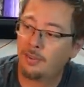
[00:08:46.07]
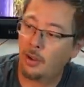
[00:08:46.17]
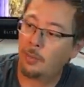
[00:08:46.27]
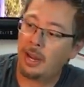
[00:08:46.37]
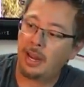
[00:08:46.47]

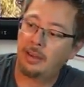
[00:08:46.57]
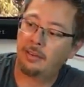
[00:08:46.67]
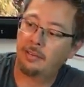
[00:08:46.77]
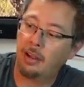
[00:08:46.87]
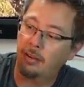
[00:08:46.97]
film
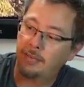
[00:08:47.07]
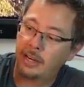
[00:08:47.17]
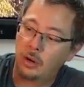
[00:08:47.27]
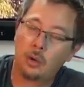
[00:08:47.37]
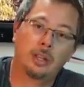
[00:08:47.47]
a, a,
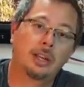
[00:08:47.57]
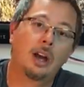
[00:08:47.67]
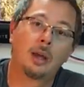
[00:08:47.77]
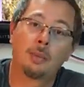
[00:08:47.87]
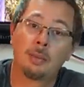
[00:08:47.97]
video quickly
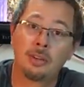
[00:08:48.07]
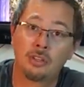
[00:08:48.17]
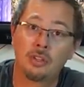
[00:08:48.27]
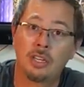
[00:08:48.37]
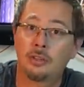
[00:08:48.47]
on my
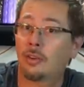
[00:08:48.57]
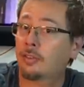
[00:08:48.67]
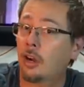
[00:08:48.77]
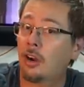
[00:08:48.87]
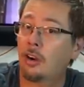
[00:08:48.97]
Mission D
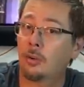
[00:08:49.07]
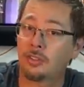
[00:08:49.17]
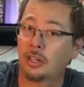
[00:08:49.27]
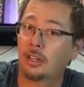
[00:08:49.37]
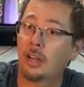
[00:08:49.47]
drift car
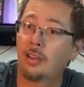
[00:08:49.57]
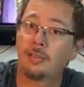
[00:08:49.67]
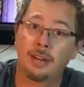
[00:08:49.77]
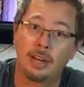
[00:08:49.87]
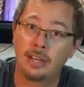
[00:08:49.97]
which I
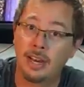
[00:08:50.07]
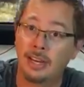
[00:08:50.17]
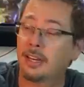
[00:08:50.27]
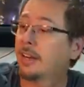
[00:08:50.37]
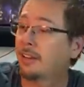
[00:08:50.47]
love and I
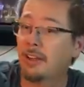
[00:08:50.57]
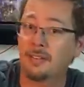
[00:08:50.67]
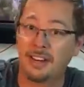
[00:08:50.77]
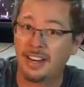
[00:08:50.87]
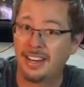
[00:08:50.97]
hate and I
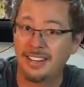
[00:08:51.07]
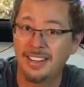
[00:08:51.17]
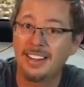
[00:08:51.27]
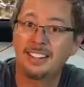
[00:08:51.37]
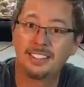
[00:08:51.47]
love and I hate.
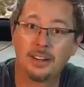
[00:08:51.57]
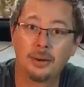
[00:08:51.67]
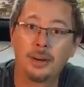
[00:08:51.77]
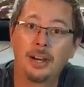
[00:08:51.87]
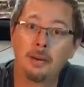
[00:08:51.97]

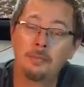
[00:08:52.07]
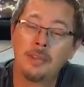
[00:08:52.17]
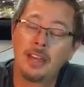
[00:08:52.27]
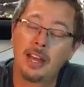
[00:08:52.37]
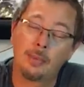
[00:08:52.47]
So um,
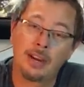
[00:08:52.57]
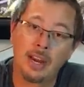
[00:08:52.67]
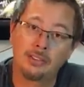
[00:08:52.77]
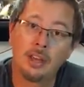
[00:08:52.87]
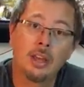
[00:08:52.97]
anyway
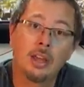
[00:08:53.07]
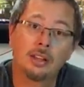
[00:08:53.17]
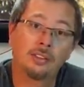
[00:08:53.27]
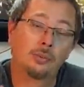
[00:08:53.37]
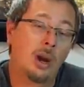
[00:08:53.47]
guys,
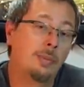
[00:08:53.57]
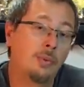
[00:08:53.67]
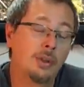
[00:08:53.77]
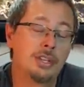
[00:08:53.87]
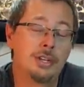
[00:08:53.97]
this is right
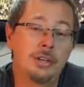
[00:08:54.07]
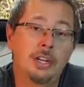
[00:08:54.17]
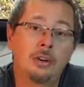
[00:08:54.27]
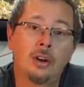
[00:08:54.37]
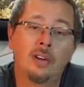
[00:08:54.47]
before the new
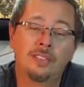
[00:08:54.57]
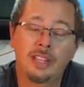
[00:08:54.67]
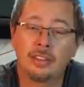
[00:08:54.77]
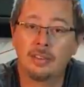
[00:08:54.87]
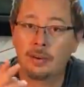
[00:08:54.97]
year. Hopefully
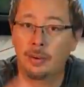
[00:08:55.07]
you guys have a